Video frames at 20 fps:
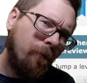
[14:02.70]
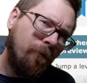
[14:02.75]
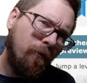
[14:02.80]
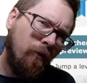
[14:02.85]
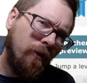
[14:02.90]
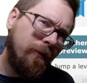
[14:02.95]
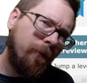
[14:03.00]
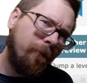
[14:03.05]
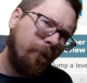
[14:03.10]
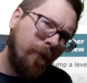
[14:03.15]

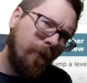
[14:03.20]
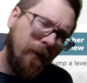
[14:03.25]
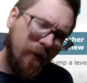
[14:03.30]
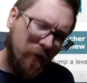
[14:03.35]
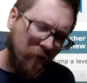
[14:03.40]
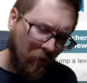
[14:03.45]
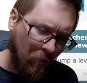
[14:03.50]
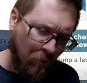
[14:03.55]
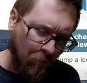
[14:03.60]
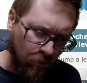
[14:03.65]
it to fit
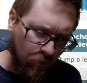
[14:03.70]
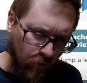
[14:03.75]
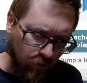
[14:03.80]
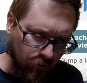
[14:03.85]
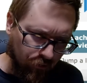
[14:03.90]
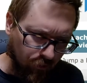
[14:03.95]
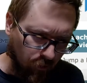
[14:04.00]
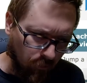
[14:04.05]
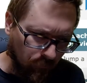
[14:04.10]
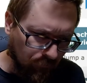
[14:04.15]
into the corner.
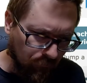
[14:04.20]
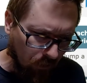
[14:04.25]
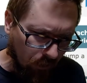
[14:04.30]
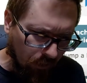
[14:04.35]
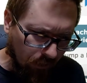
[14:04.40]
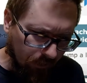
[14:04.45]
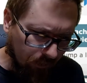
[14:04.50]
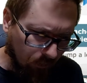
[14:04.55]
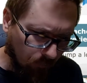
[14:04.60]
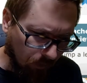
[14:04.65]
So
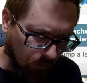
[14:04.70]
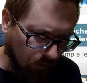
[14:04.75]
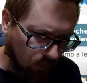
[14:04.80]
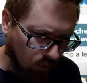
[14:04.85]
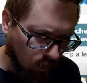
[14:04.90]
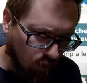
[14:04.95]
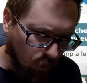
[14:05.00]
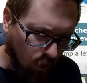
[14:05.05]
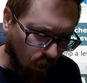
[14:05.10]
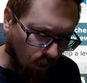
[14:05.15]
anyway,
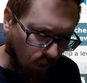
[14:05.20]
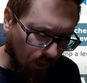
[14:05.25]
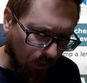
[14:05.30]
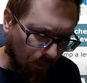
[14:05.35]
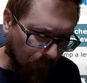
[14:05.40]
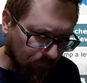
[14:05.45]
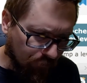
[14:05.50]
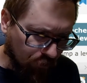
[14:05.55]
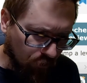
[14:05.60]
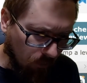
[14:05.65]

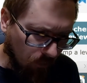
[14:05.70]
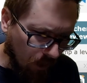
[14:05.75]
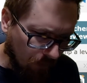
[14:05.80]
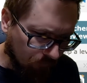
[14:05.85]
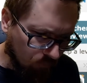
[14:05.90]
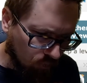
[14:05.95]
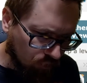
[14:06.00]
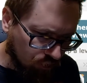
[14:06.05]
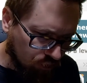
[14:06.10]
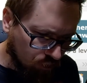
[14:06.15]
so you have
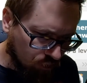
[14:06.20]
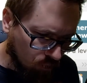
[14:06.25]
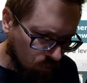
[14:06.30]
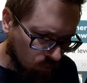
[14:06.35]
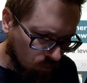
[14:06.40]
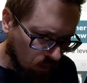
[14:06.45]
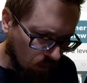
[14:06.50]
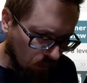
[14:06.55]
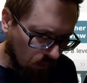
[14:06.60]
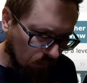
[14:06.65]
your
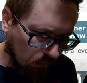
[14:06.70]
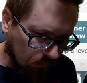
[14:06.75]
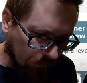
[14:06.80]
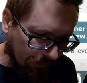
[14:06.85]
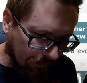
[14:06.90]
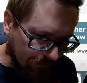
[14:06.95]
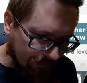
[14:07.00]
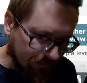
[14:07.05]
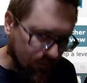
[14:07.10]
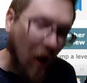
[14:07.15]
two
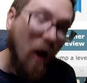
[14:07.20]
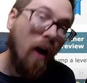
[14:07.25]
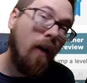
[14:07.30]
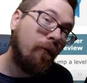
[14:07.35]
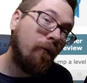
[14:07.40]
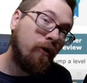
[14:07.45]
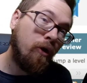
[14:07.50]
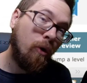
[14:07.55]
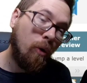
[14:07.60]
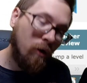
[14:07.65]
legs
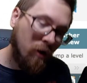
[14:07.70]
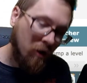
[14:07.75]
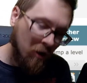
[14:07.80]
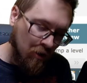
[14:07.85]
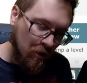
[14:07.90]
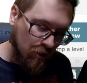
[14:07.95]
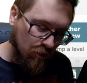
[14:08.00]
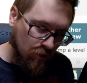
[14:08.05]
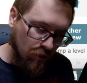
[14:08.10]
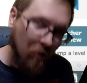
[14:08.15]
of your
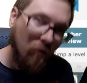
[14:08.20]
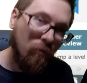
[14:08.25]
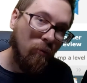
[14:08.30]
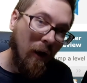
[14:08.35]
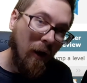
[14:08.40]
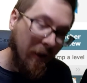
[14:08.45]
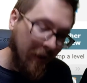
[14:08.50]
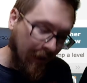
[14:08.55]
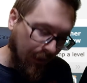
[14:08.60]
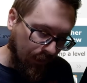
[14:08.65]

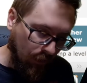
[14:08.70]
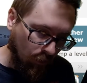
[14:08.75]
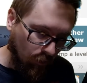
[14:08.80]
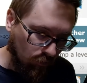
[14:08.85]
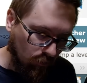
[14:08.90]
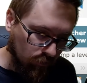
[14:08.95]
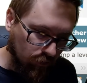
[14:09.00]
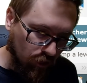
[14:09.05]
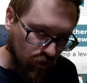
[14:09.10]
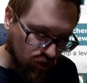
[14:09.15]

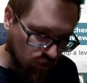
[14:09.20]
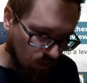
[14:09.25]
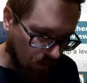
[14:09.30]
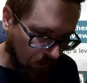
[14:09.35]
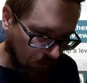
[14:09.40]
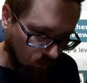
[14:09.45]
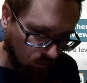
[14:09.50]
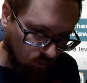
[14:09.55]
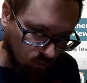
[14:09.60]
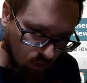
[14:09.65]
right-angled
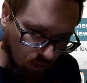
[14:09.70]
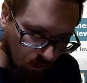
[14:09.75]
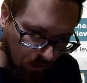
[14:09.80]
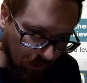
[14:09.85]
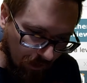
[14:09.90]
triangle.